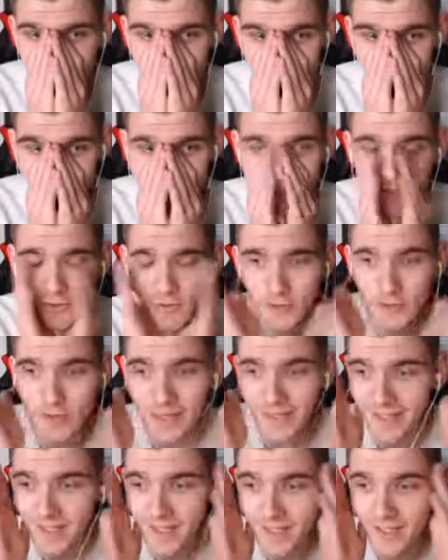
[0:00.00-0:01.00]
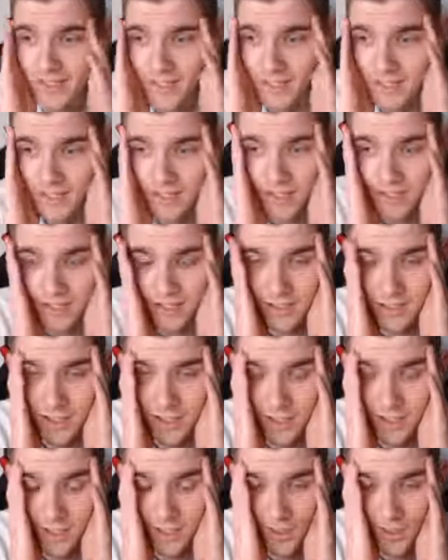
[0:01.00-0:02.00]
How do I?
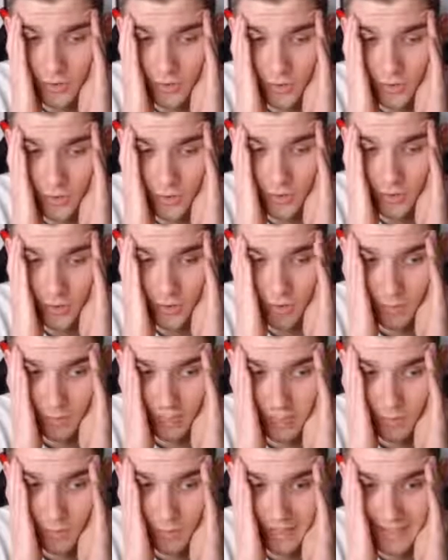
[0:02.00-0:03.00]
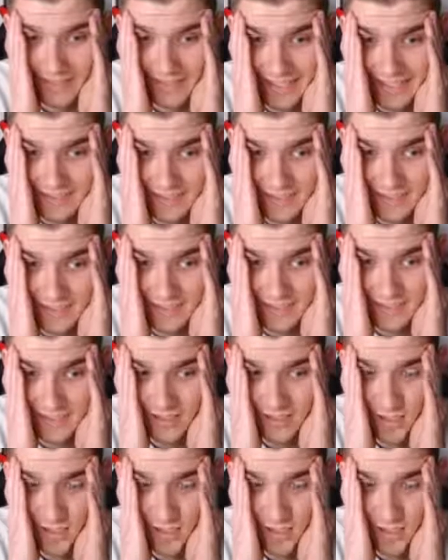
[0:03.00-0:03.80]
No, no. Why do I end like this?